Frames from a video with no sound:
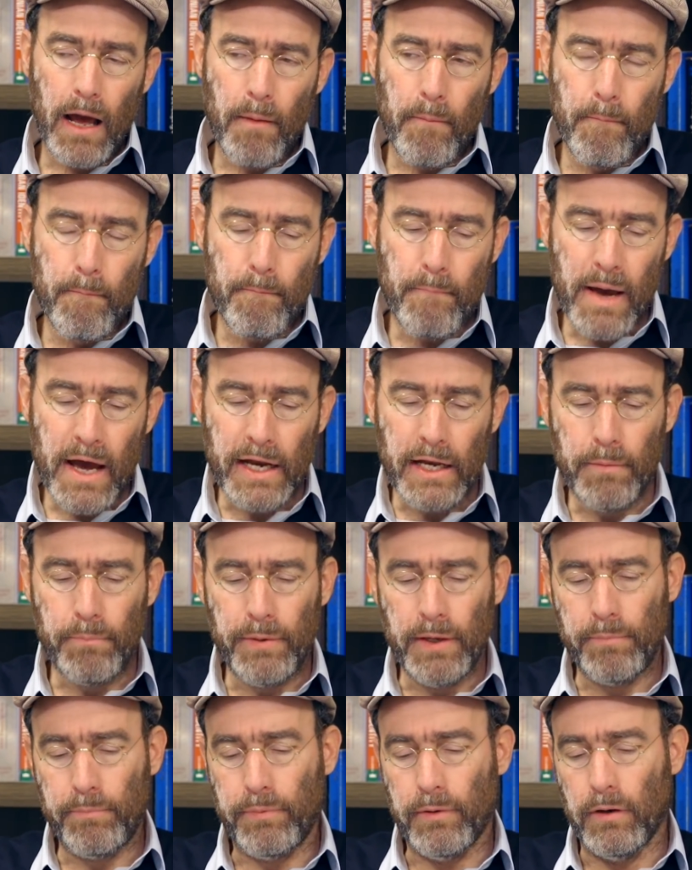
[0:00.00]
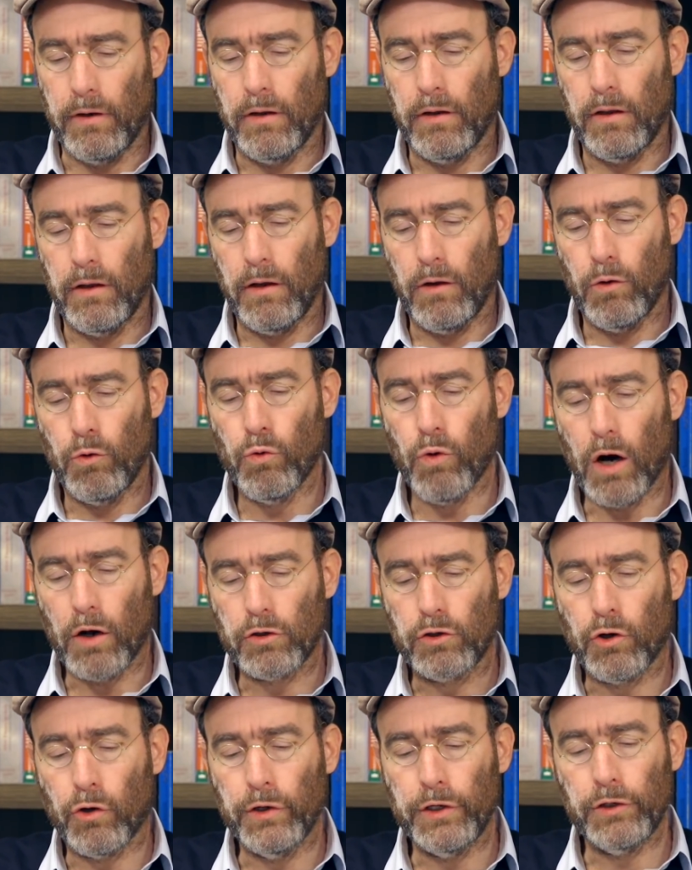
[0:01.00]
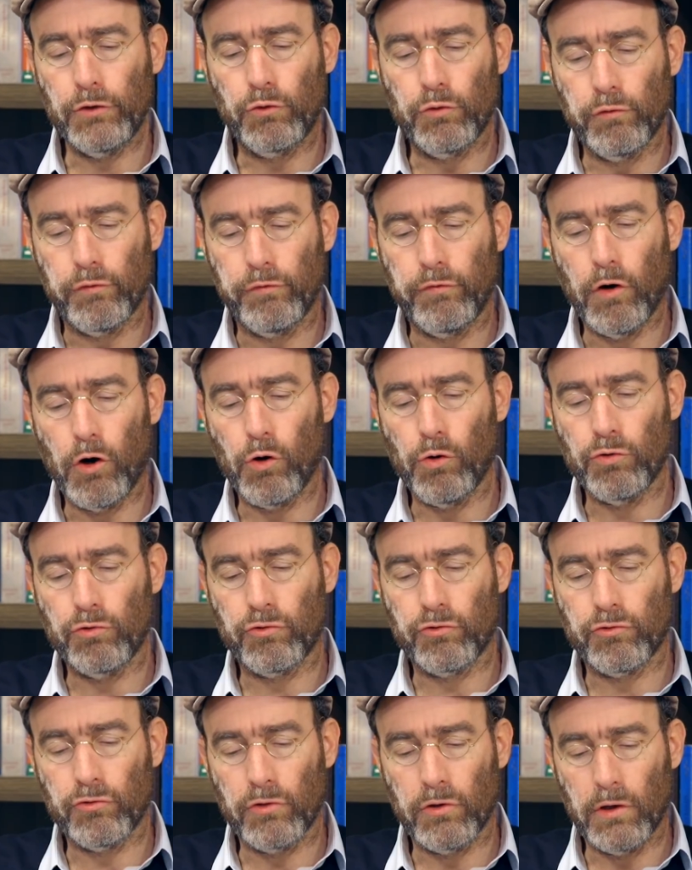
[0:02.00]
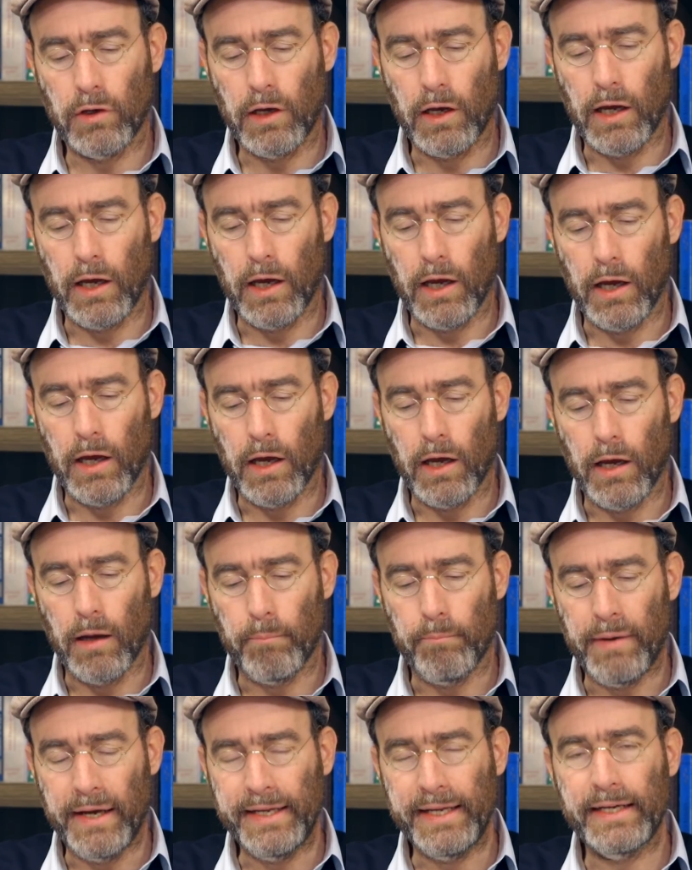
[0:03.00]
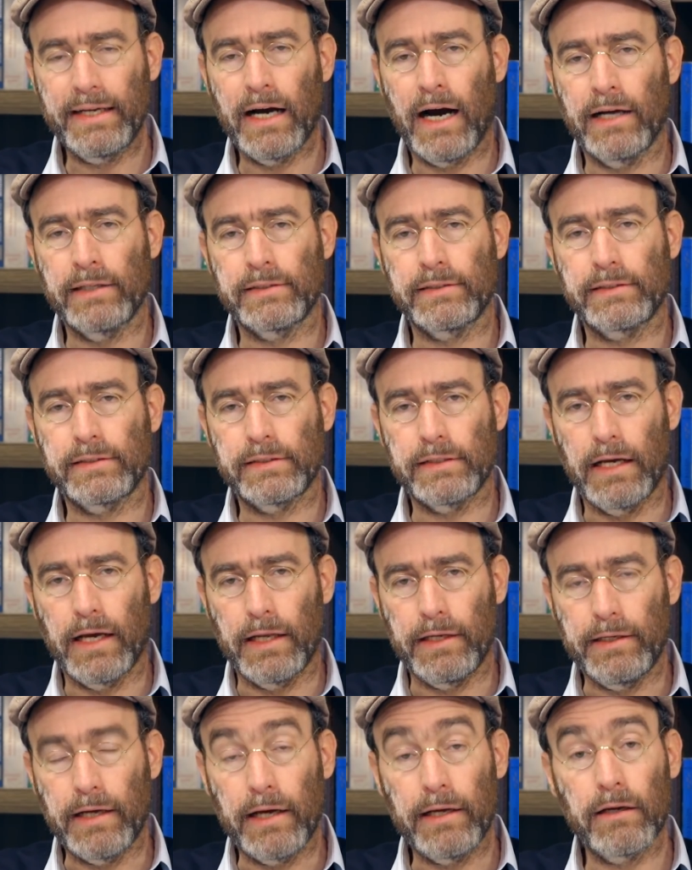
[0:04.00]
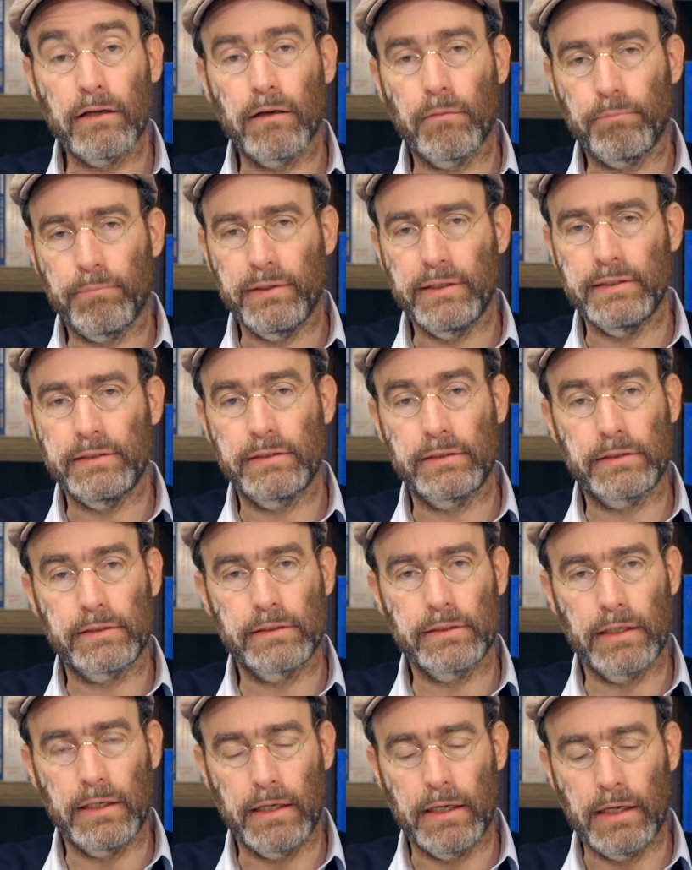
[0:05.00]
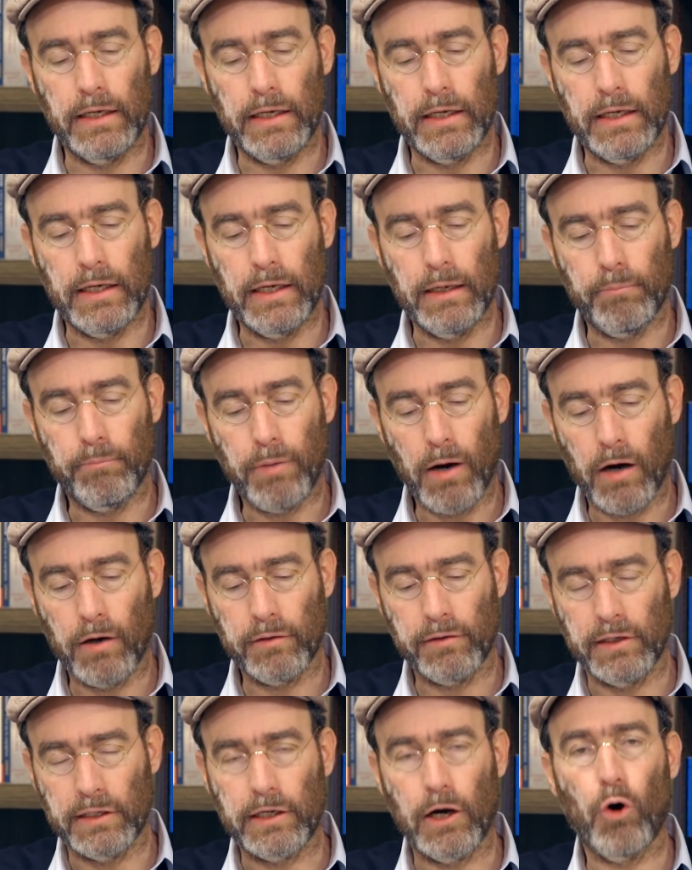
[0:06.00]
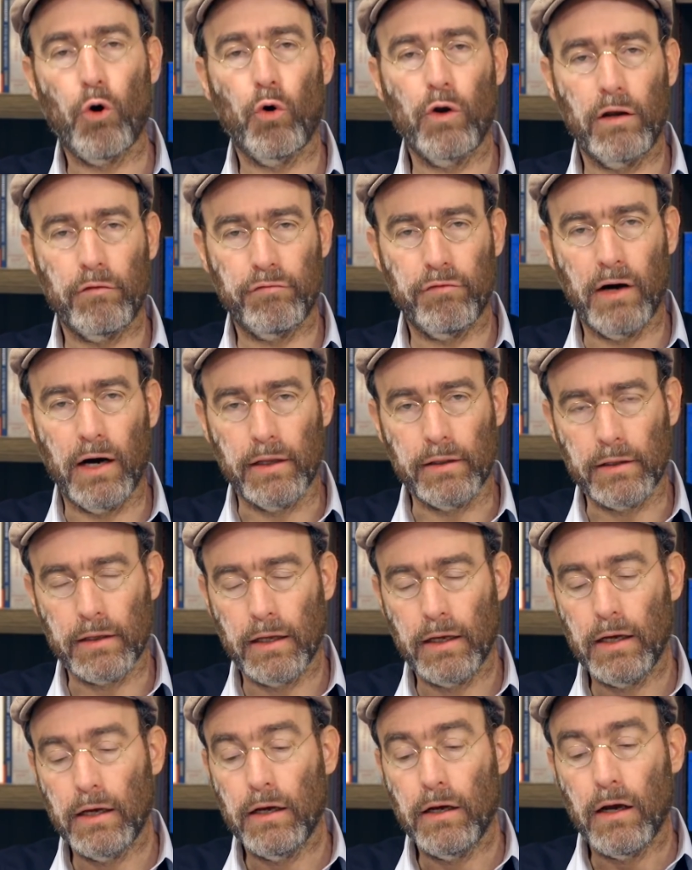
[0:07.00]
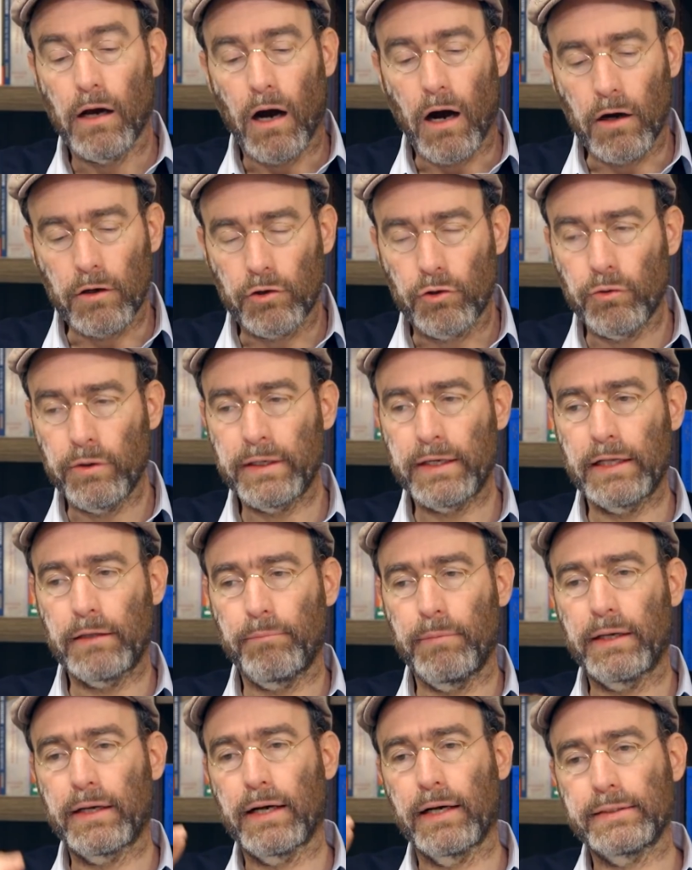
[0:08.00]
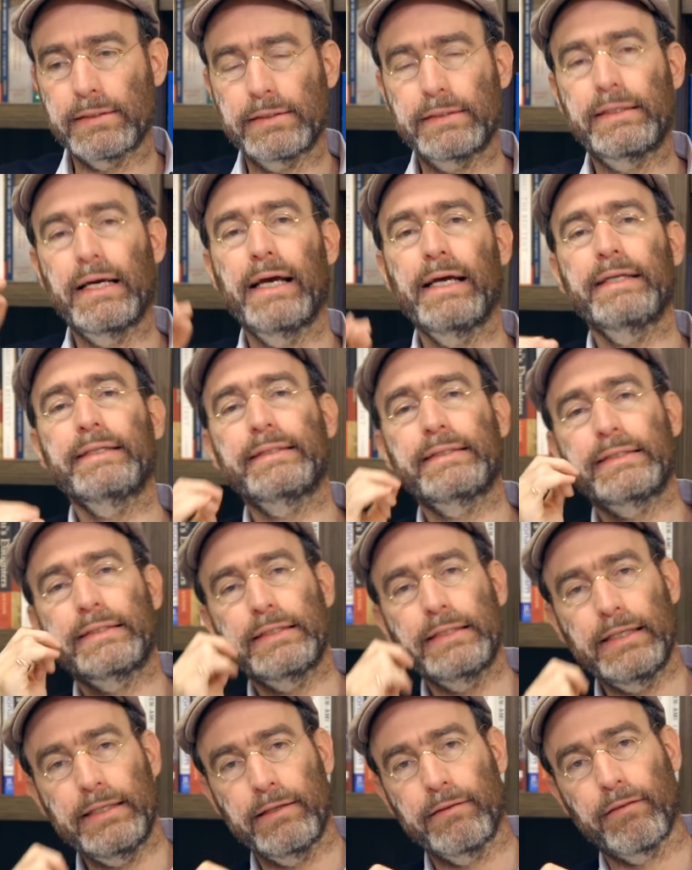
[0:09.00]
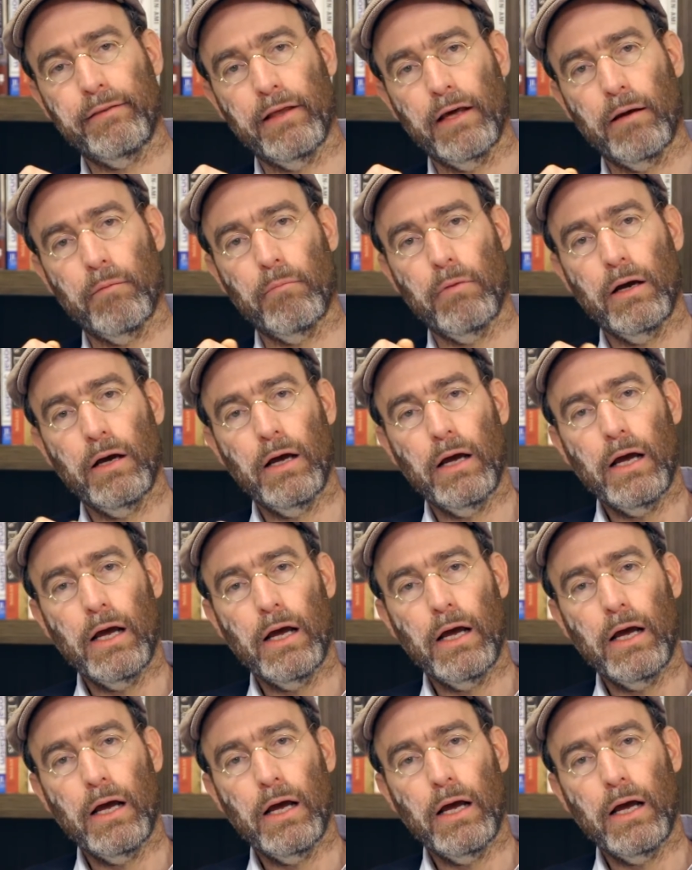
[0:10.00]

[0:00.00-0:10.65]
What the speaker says: Many people who are going to vote Benny Gantz and Yair Lapid's party, Kahol Lavan, are doing it because they see in them